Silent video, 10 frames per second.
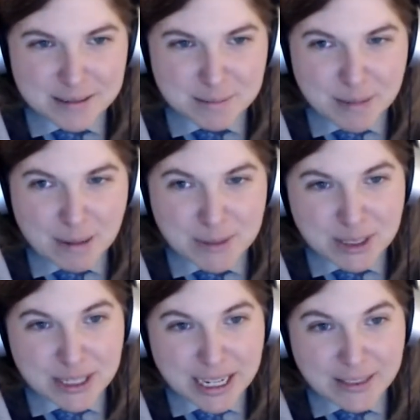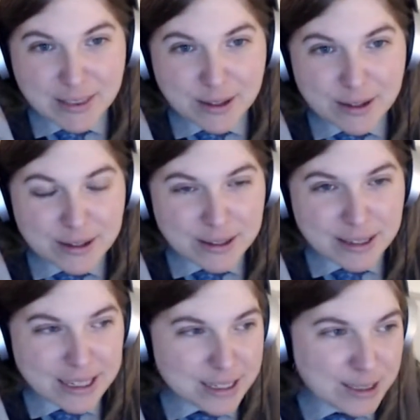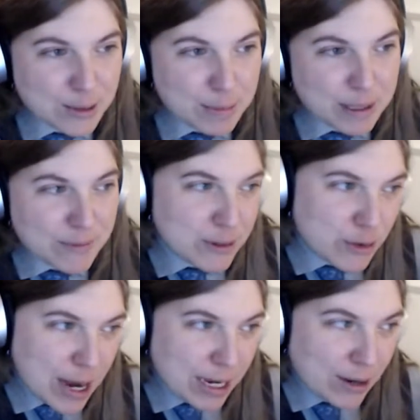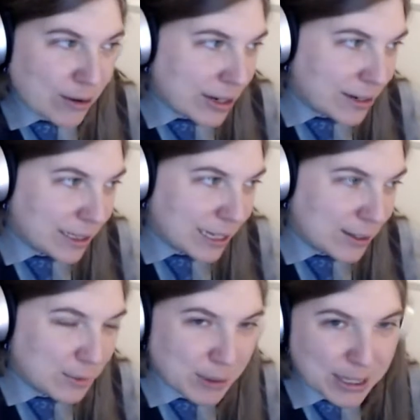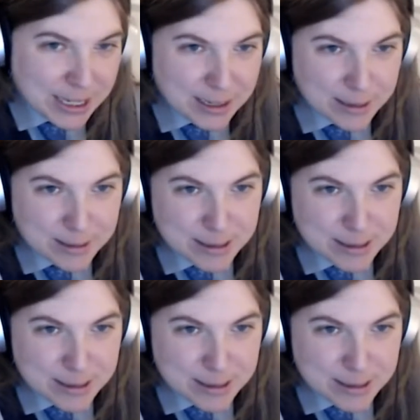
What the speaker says: Mom's gonna get a little bit of a drink on later. We're gonna